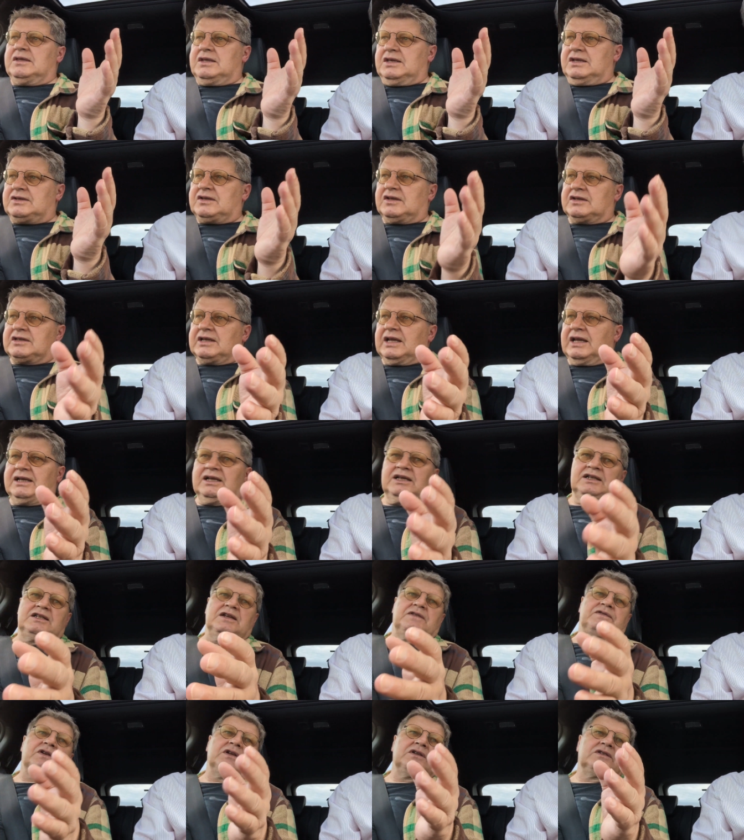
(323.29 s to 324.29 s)
these are slightly
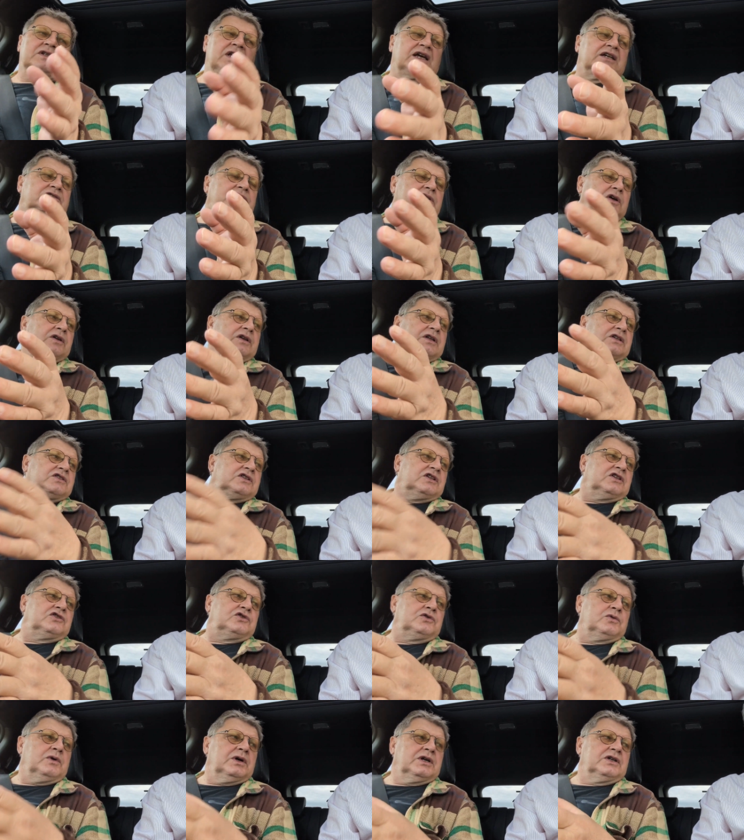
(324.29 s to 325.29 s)
different tectonic
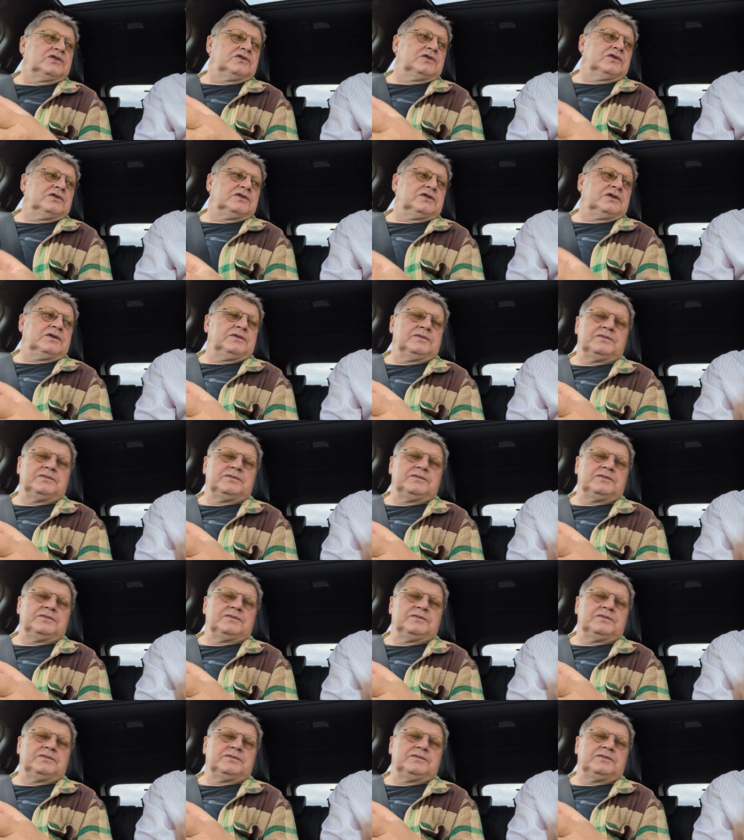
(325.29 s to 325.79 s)
situations. Yes,